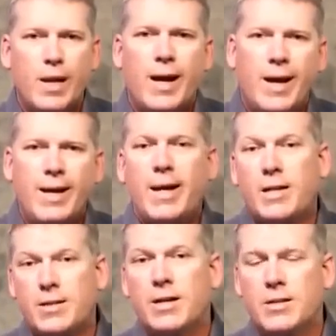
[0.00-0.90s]
And it
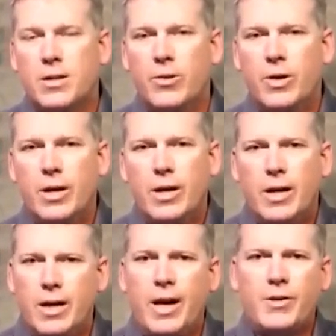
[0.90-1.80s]
has done so.
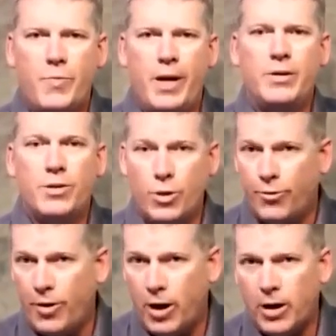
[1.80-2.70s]
It has been, so
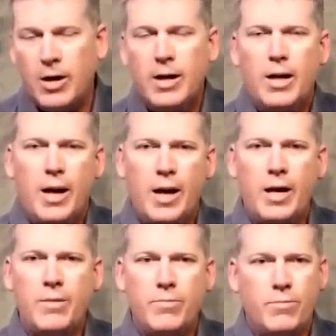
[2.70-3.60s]
far,
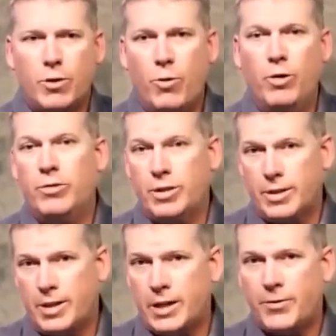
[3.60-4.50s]
a, quote,
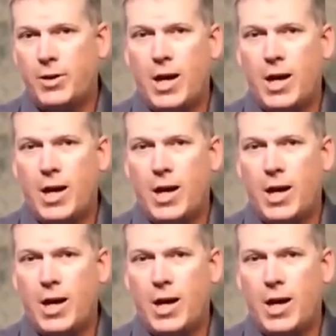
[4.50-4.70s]
successful